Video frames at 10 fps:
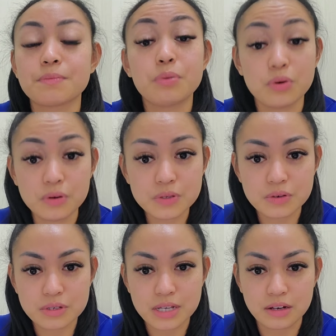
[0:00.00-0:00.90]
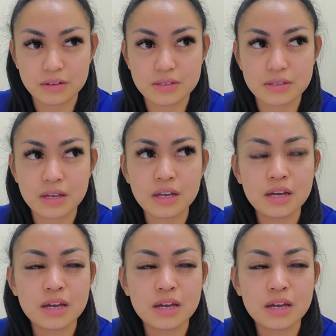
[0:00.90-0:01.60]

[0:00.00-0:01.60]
pause or sinus,